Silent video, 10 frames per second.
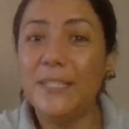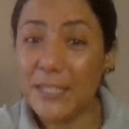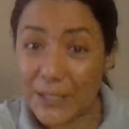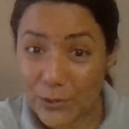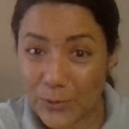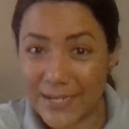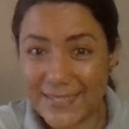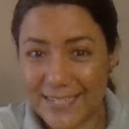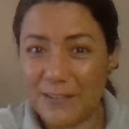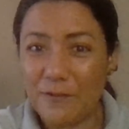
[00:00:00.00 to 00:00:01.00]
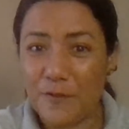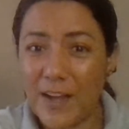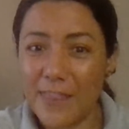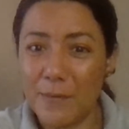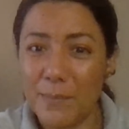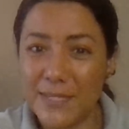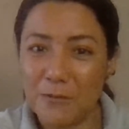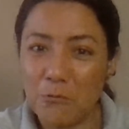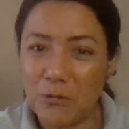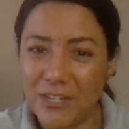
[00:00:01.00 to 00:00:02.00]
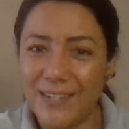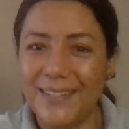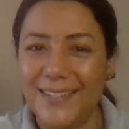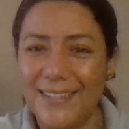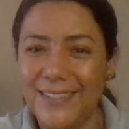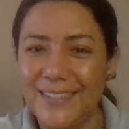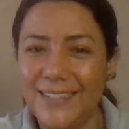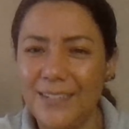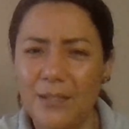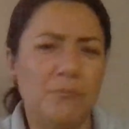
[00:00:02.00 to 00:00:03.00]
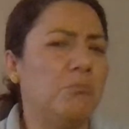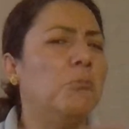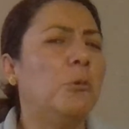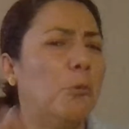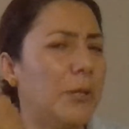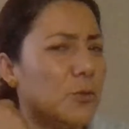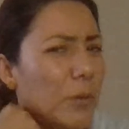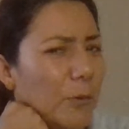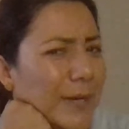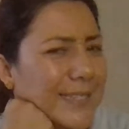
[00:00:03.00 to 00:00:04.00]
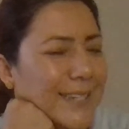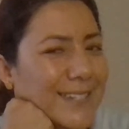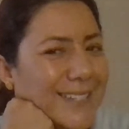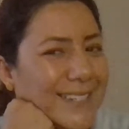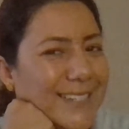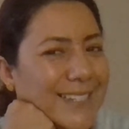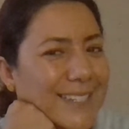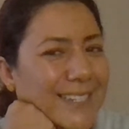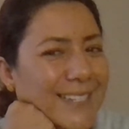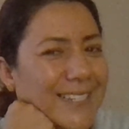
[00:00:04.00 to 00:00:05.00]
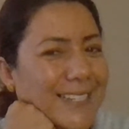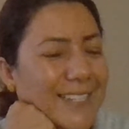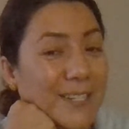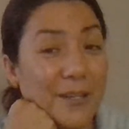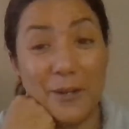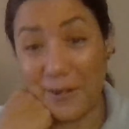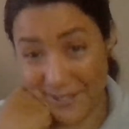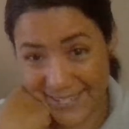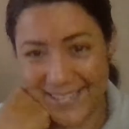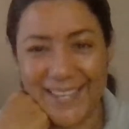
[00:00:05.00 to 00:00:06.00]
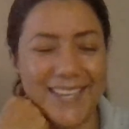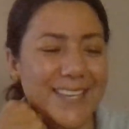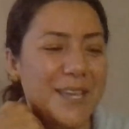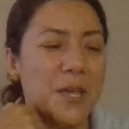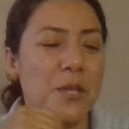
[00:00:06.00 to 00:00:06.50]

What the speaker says: Did you identify the missing word? Which one was it? Okay,